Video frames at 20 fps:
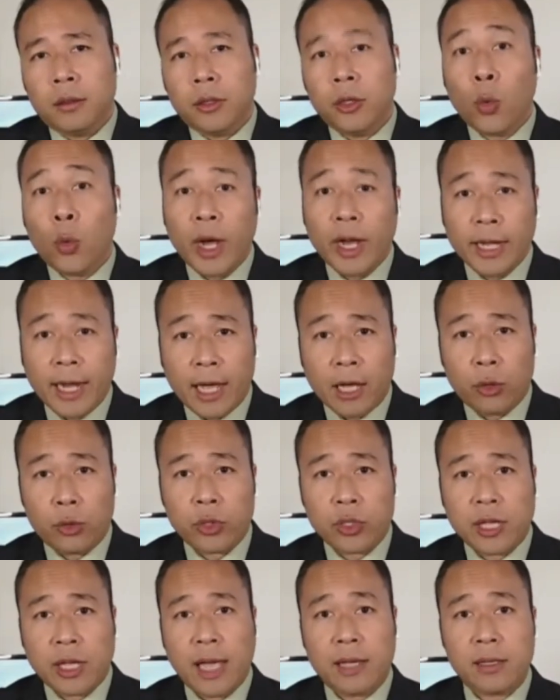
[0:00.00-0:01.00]
The White
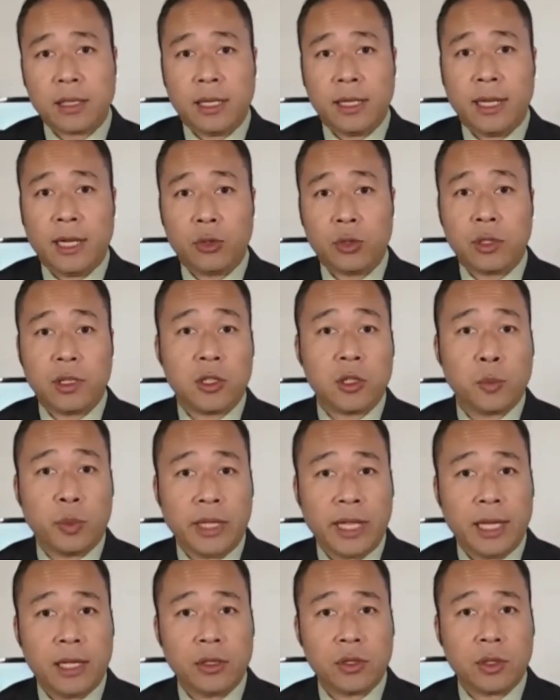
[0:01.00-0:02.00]
House has announced its
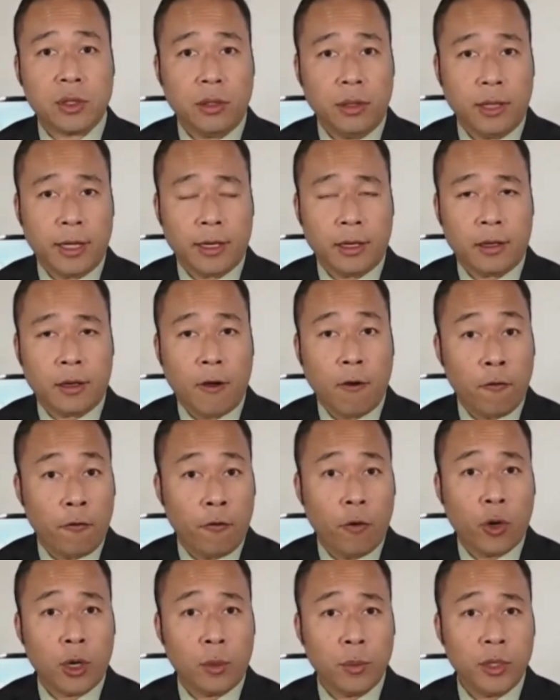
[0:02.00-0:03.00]
plans to lend
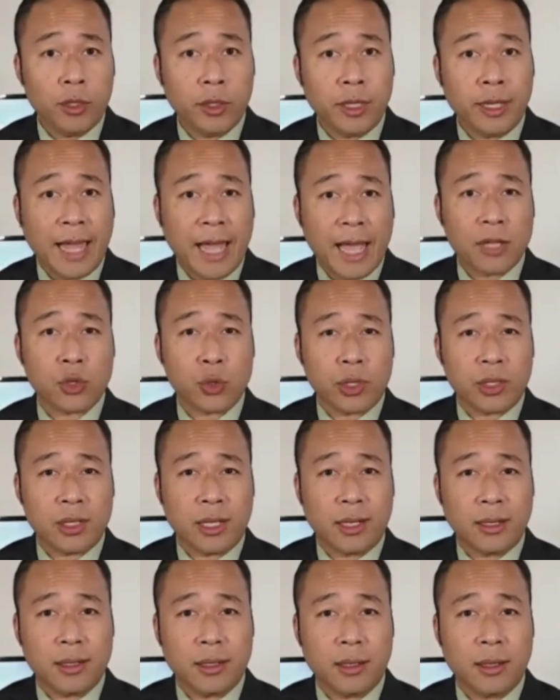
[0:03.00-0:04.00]
4 million
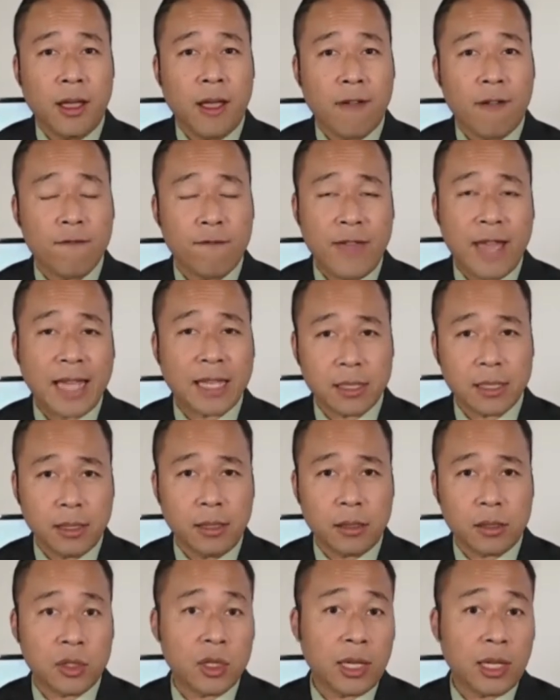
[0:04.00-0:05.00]
AstraZeneca
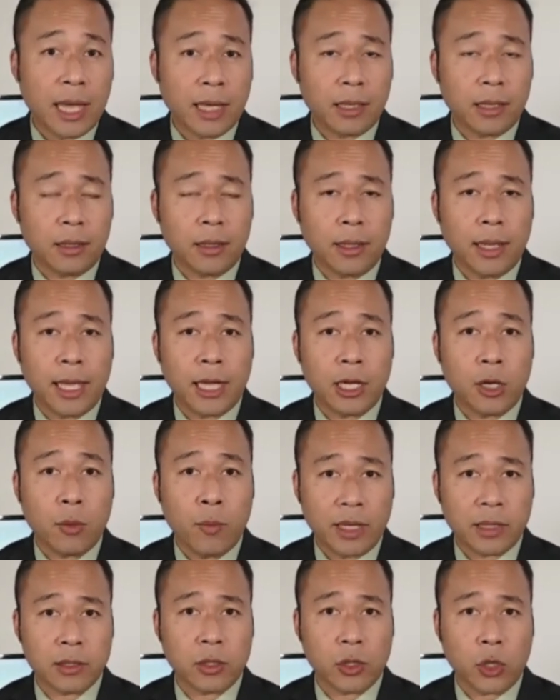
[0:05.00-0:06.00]
vaccines to Canada
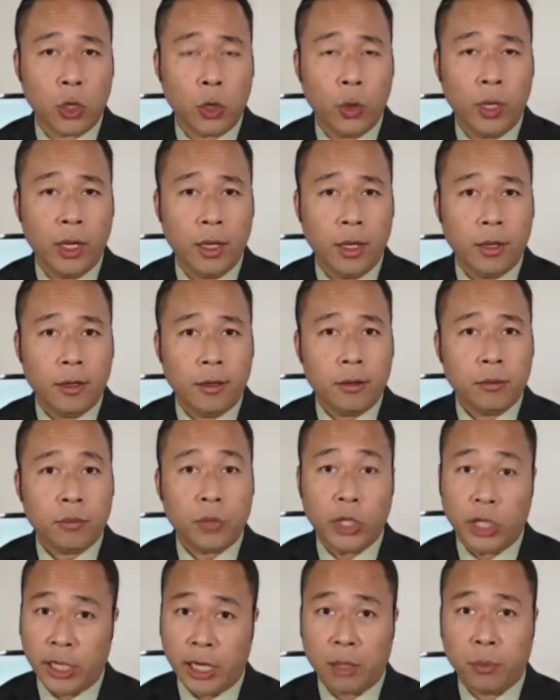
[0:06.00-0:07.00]
and Mexico.
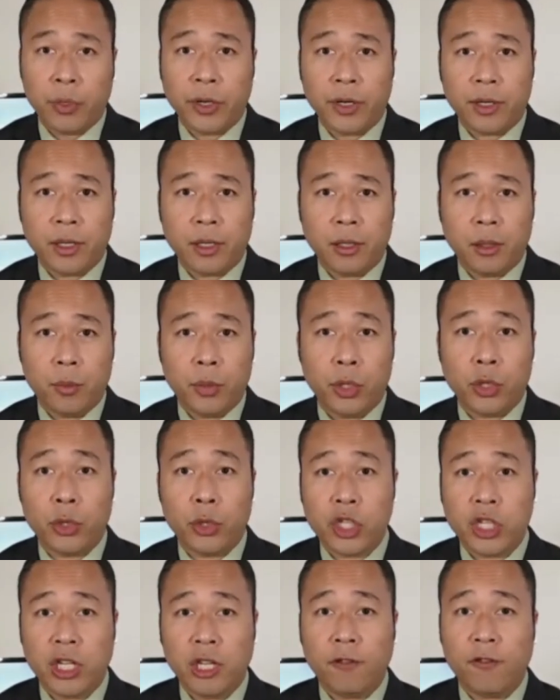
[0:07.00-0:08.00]
In Alberta,
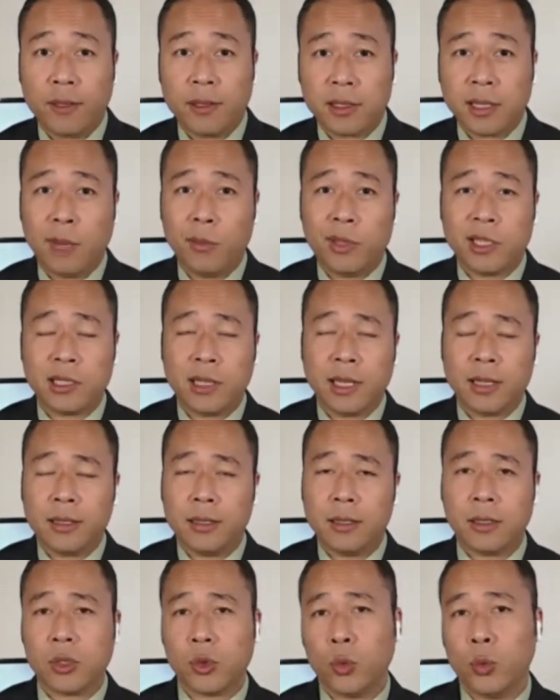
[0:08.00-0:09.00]
Bureau Chief Thomas
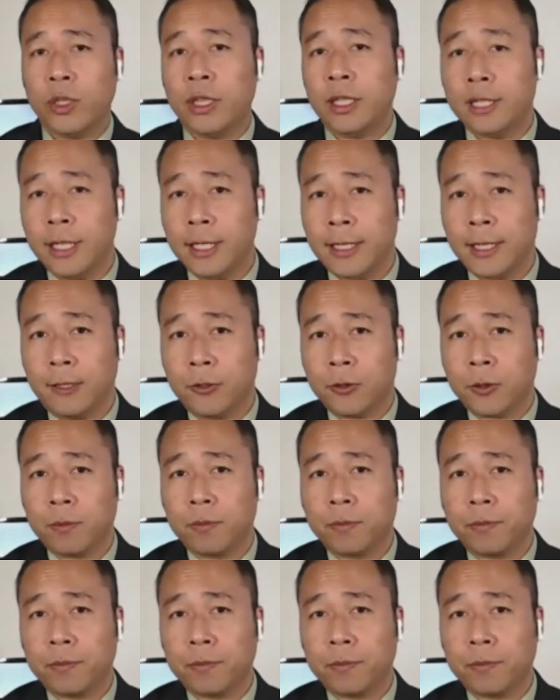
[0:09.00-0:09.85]
Likness with the details.